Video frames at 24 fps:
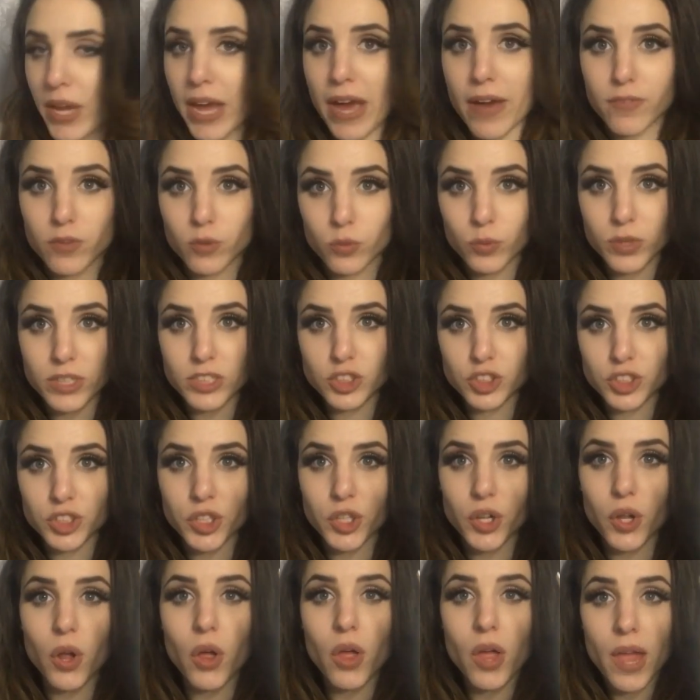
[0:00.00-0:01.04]
have
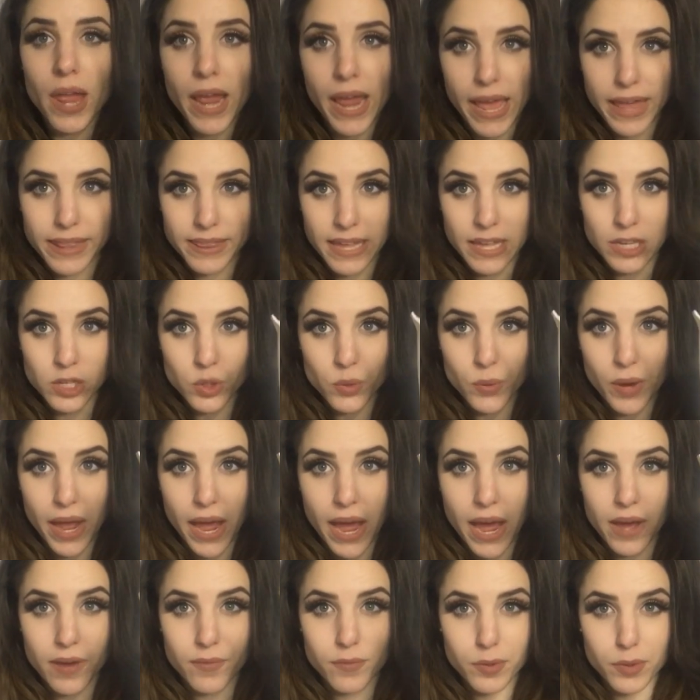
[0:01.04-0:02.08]
original, and then you
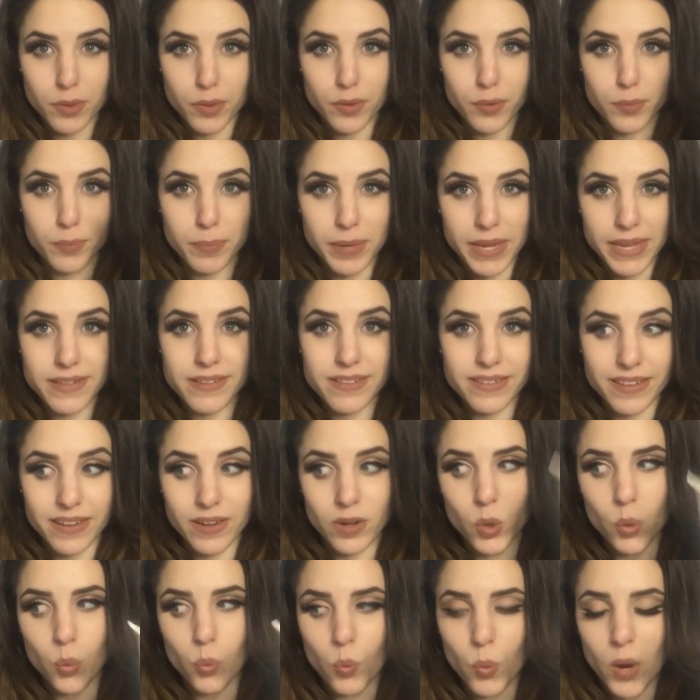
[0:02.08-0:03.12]
have the
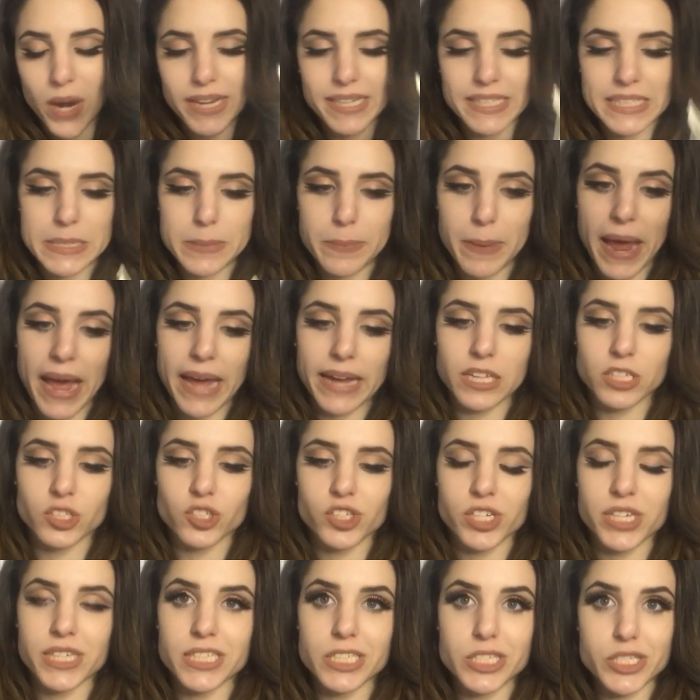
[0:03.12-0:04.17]
Basin White
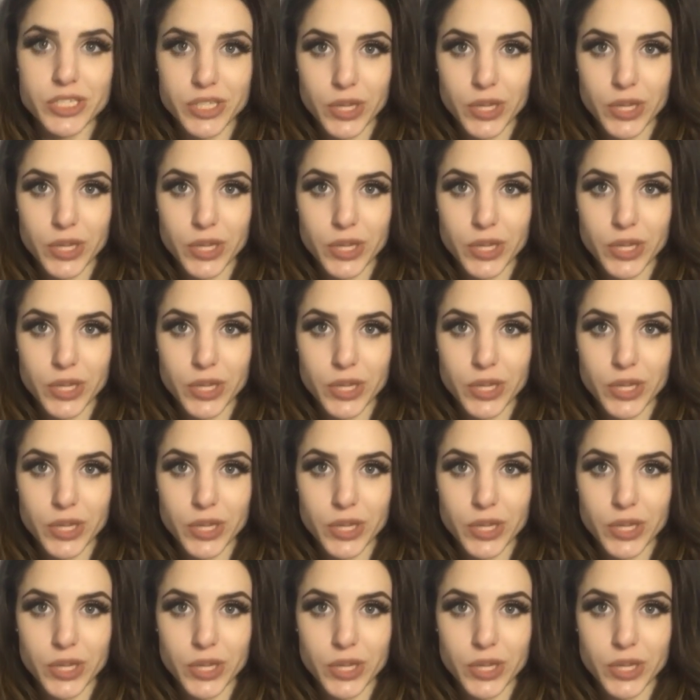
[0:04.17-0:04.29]
packaging.